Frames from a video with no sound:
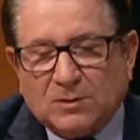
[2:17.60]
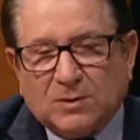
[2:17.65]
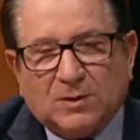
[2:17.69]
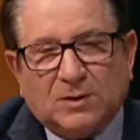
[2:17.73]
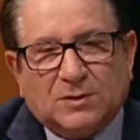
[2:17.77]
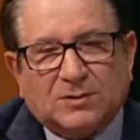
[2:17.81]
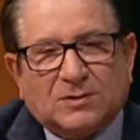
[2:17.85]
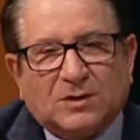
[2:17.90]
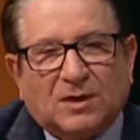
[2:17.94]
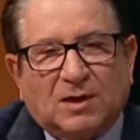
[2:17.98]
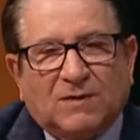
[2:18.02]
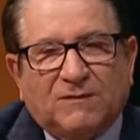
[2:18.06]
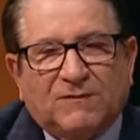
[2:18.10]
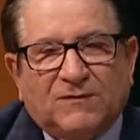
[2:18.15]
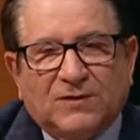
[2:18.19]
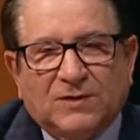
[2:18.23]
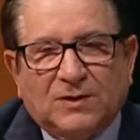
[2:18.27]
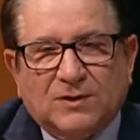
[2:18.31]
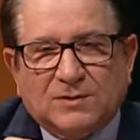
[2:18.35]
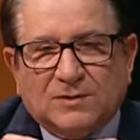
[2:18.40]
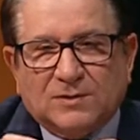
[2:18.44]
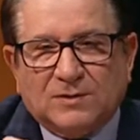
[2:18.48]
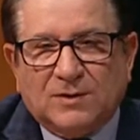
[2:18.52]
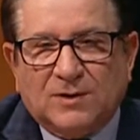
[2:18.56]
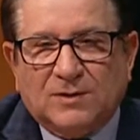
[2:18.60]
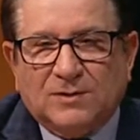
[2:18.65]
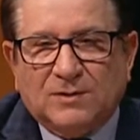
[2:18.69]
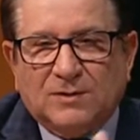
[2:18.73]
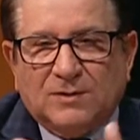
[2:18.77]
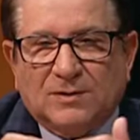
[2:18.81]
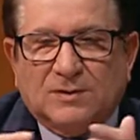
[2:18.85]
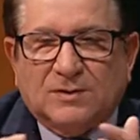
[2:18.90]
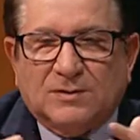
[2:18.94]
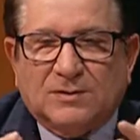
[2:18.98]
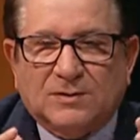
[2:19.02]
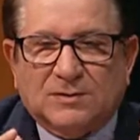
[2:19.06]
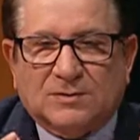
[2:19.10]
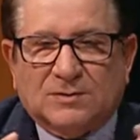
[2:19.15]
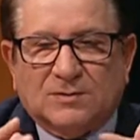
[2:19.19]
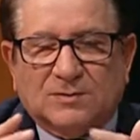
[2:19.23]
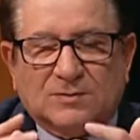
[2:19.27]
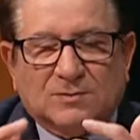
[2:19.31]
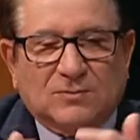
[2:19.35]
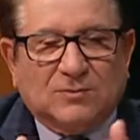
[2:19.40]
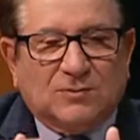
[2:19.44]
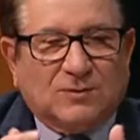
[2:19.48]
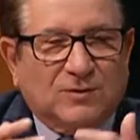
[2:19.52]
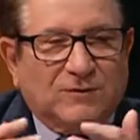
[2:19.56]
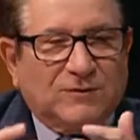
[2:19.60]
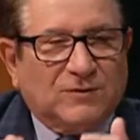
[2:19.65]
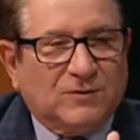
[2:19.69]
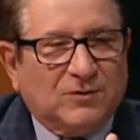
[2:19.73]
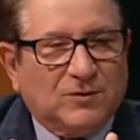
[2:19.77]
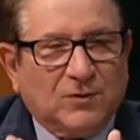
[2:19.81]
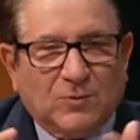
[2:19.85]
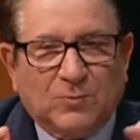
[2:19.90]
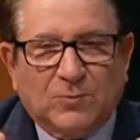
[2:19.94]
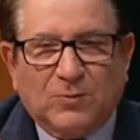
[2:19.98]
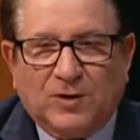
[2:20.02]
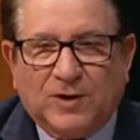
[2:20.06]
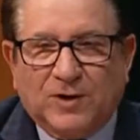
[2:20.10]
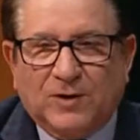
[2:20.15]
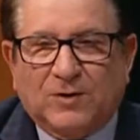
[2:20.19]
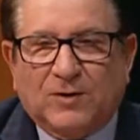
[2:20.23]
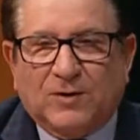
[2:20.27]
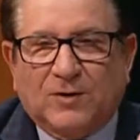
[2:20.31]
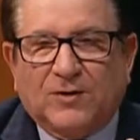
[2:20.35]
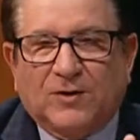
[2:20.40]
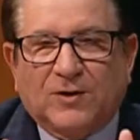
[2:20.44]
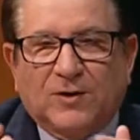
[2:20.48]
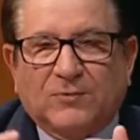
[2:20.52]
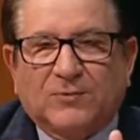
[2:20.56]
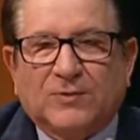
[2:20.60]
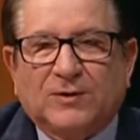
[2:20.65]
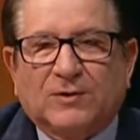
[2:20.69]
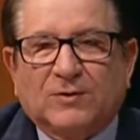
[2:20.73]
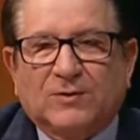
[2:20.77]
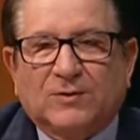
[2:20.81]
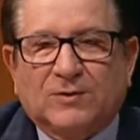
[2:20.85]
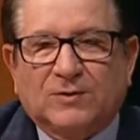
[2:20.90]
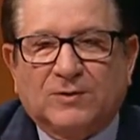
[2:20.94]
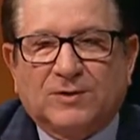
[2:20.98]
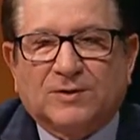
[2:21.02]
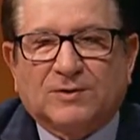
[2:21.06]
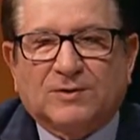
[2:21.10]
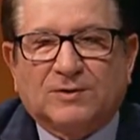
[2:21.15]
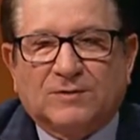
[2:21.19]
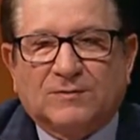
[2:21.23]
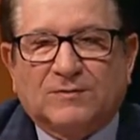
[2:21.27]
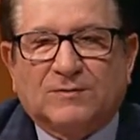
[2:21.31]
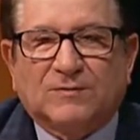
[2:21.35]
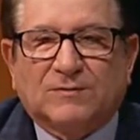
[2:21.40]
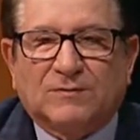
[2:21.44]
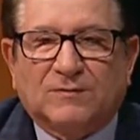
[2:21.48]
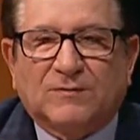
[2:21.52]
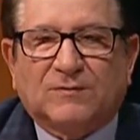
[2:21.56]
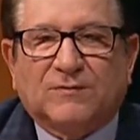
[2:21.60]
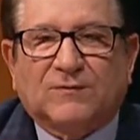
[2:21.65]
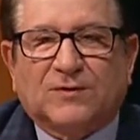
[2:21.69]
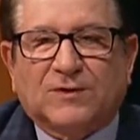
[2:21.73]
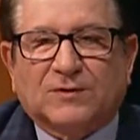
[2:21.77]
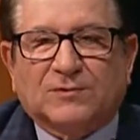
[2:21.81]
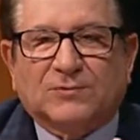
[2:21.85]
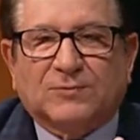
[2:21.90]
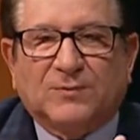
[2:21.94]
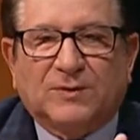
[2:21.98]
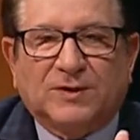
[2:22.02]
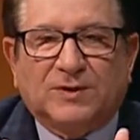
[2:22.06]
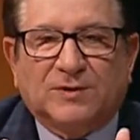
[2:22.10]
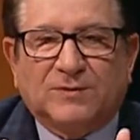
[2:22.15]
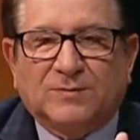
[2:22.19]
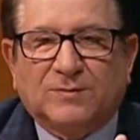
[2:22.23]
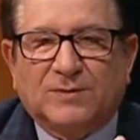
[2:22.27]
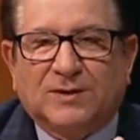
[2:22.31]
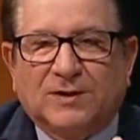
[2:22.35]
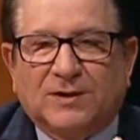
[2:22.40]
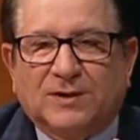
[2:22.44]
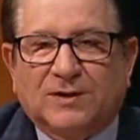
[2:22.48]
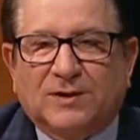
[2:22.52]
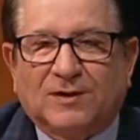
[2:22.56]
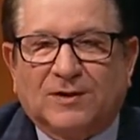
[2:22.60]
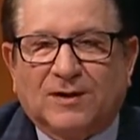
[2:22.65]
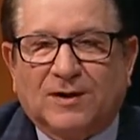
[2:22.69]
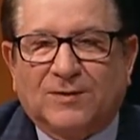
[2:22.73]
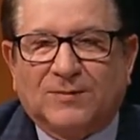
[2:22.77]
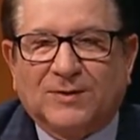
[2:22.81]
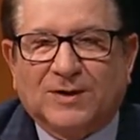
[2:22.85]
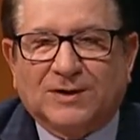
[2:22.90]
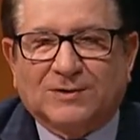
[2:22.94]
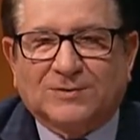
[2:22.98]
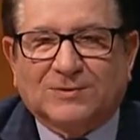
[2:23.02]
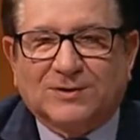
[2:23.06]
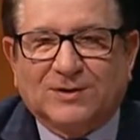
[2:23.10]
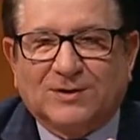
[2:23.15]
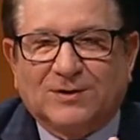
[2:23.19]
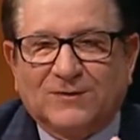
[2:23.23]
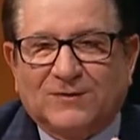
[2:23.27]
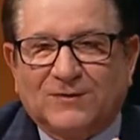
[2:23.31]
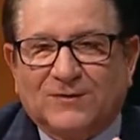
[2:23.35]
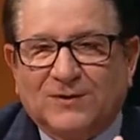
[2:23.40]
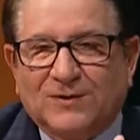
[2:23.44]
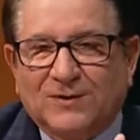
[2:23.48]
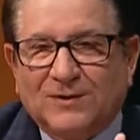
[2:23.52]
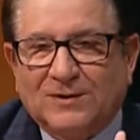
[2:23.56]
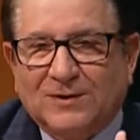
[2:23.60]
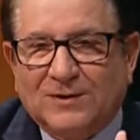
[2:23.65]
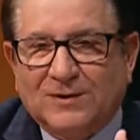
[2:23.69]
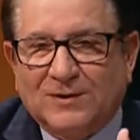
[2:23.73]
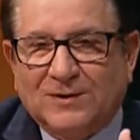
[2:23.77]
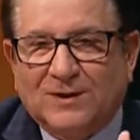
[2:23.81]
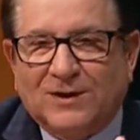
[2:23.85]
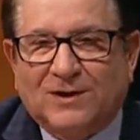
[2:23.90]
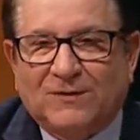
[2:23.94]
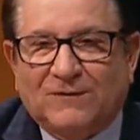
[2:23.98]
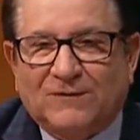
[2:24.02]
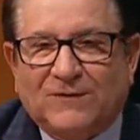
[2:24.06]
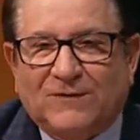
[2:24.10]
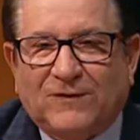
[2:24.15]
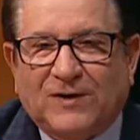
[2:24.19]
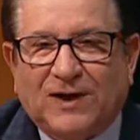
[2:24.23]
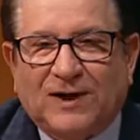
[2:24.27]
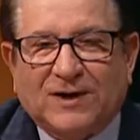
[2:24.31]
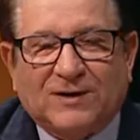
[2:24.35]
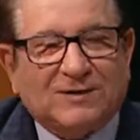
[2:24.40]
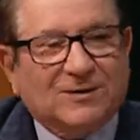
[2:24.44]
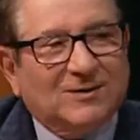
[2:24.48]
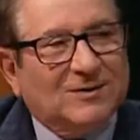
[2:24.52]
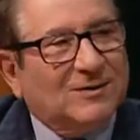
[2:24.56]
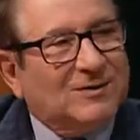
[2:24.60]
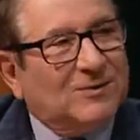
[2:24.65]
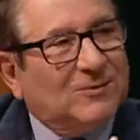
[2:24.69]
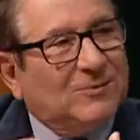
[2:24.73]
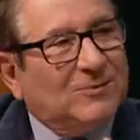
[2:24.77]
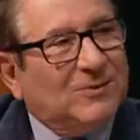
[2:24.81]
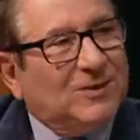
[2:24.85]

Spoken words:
it's obvious, and this is sort of a no-brainer. I think we learned this in freshman economics. If, in fact, we